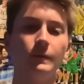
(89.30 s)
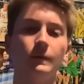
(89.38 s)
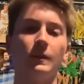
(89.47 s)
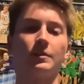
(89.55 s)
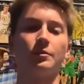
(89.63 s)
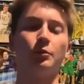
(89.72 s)

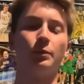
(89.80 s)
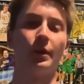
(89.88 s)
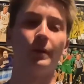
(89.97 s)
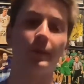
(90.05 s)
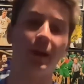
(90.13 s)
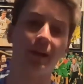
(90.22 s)
a true big
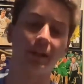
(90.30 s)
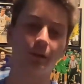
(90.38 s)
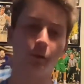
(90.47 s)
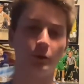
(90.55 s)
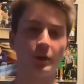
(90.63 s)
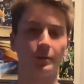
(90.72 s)
man that
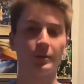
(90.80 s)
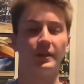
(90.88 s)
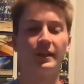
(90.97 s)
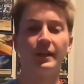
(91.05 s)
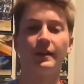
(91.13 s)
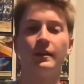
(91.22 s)
Notre Dame could
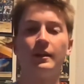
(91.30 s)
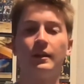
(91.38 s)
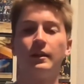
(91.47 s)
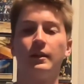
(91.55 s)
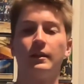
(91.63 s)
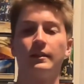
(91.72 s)
get
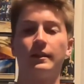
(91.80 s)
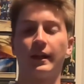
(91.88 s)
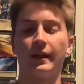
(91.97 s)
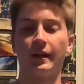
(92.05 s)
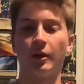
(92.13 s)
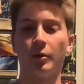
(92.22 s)
to kind
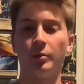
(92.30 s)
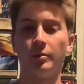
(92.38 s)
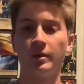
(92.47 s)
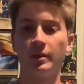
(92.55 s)
of help